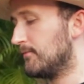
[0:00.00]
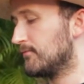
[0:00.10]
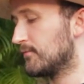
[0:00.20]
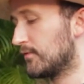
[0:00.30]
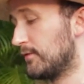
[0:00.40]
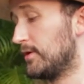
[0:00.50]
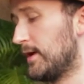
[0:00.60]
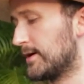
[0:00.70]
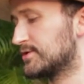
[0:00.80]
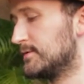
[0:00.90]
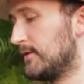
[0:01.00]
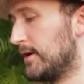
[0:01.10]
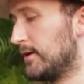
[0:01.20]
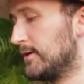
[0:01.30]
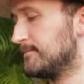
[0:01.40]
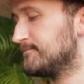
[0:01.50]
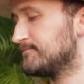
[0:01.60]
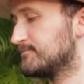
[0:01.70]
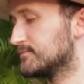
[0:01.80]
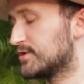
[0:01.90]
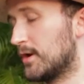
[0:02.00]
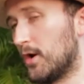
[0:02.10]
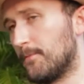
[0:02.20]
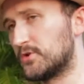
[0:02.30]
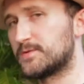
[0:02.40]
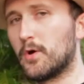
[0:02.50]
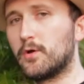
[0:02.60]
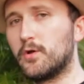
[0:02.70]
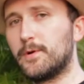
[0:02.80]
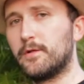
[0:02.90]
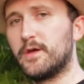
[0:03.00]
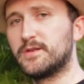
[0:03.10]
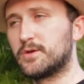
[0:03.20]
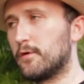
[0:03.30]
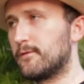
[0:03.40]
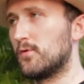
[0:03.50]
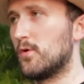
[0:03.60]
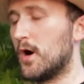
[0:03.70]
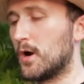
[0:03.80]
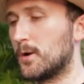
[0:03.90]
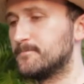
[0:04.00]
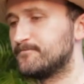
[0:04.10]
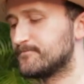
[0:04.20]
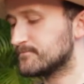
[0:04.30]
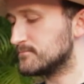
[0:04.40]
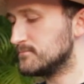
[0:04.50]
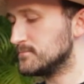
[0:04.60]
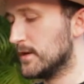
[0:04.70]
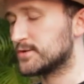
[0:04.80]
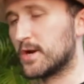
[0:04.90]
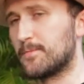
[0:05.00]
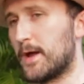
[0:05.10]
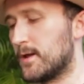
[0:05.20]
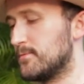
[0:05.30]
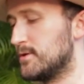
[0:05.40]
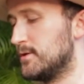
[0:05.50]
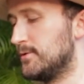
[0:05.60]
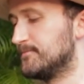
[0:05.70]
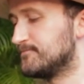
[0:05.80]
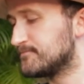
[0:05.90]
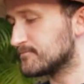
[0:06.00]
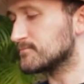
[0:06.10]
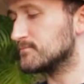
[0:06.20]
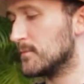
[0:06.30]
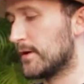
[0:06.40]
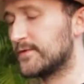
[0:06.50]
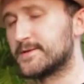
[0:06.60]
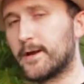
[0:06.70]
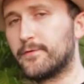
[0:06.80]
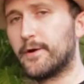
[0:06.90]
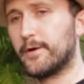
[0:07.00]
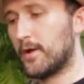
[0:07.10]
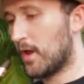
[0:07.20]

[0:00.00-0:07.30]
It's really actually very good. So I'm gonna smoke a little bit of this, go for a walk. I'll check back in with you on the second third.